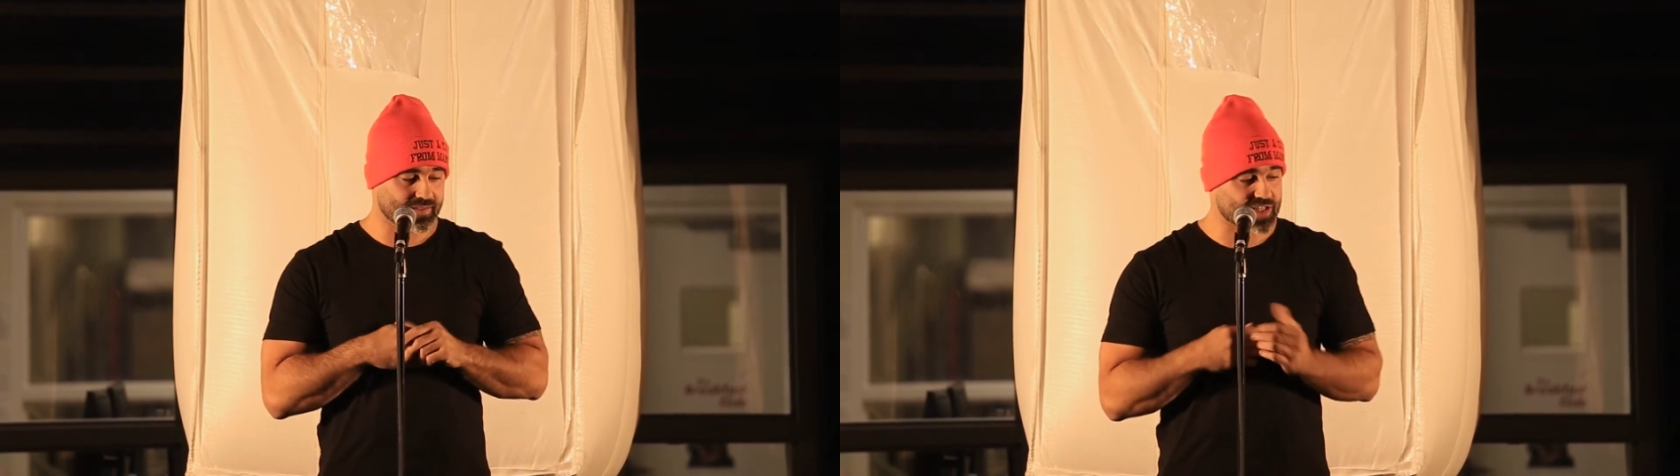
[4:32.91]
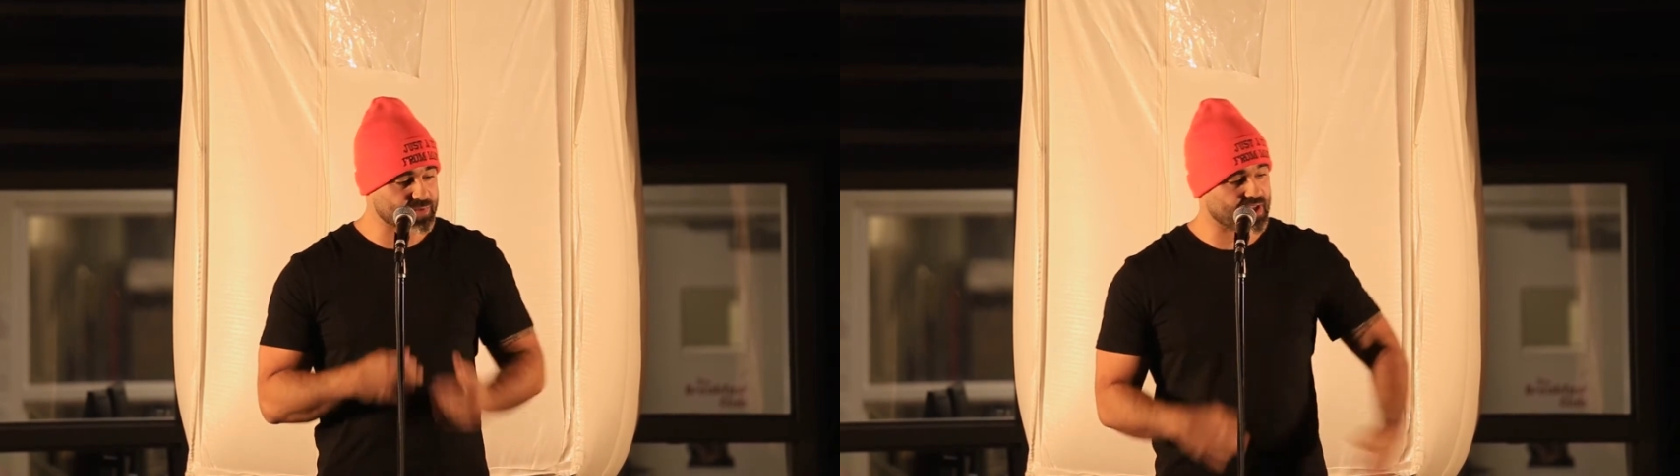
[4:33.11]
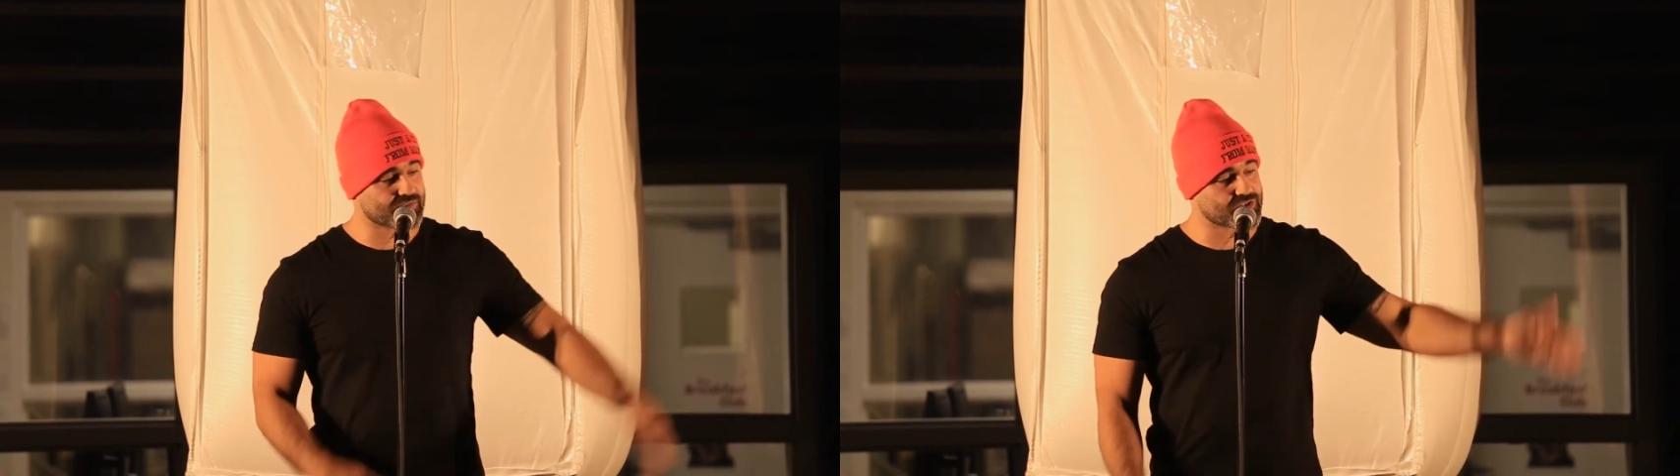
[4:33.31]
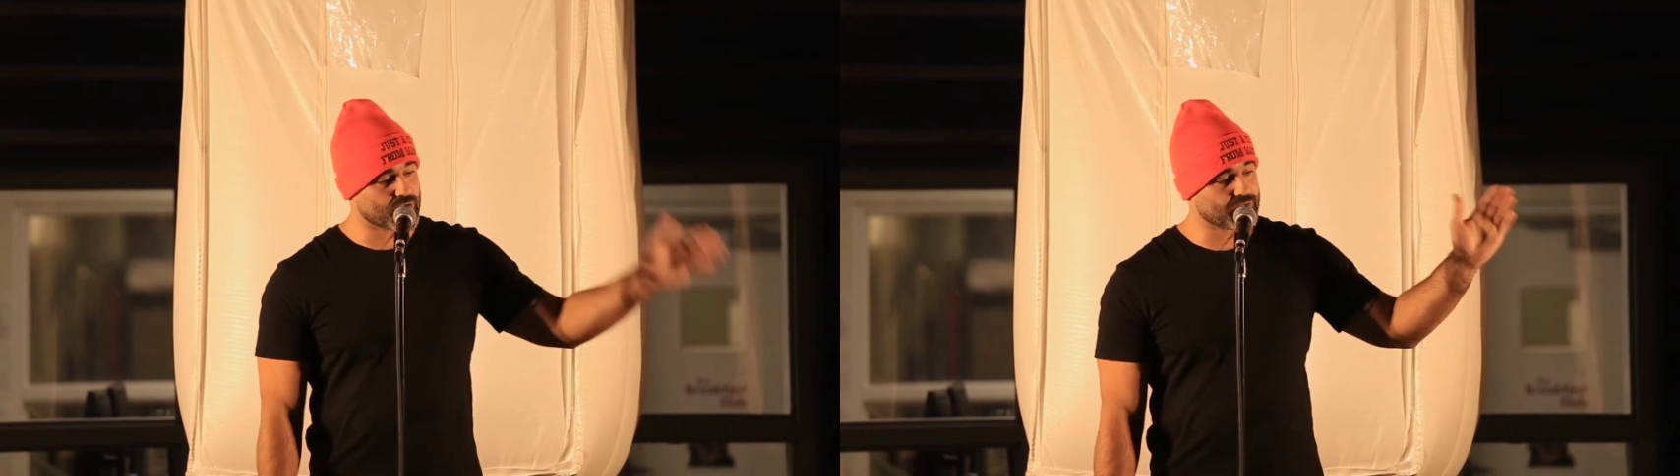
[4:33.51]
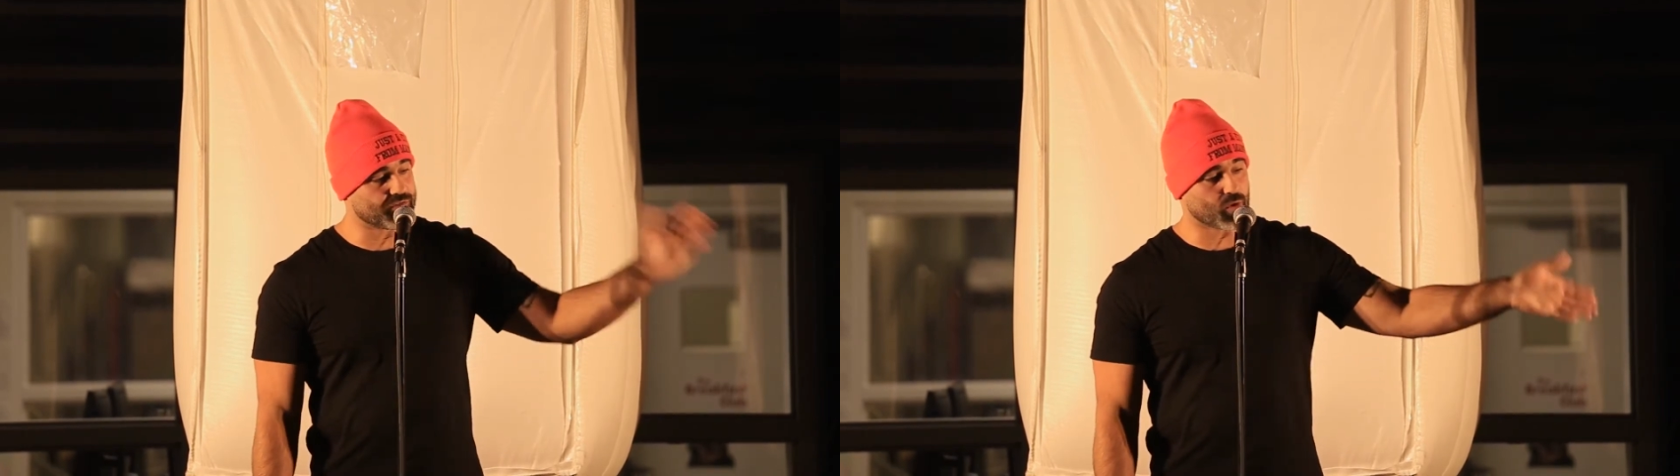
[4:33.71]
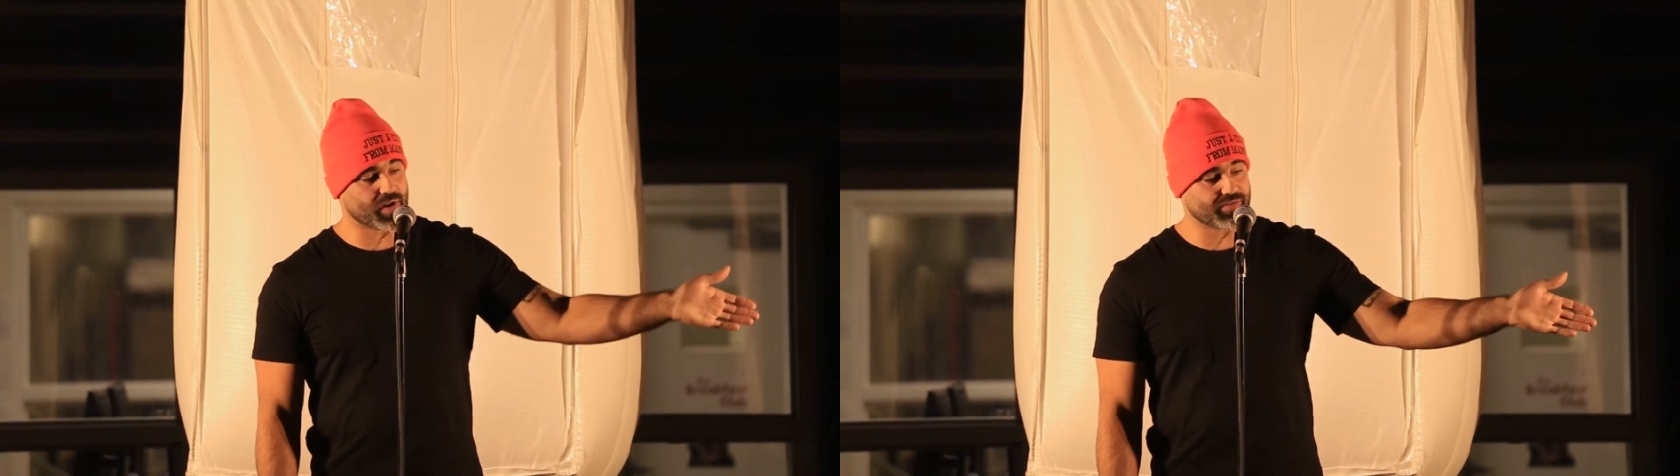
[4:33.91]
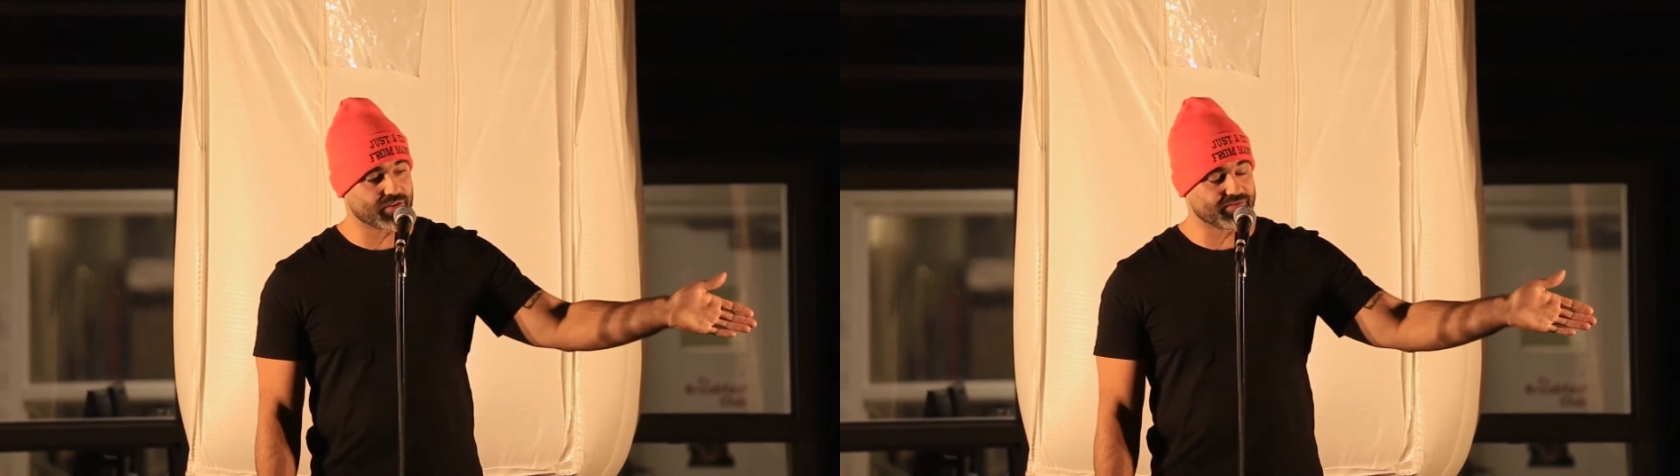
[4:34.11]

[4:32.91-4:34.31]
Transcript: lets me out of his old Ford F